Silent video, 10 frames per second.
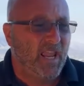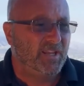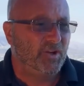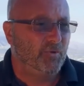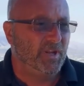
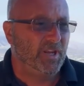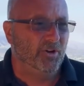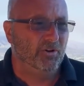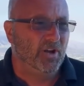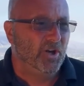and you
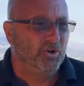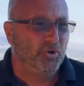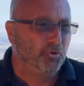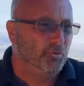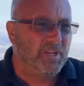hear
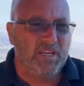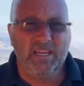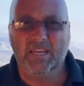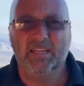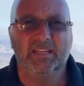
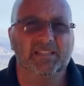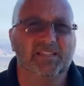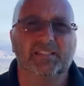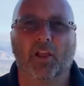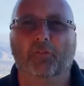greed and
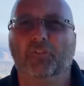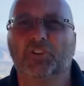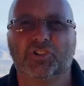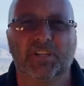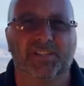
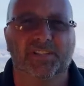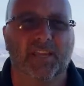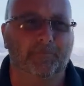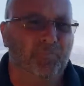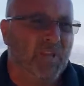selfishness
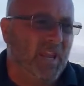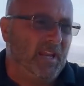and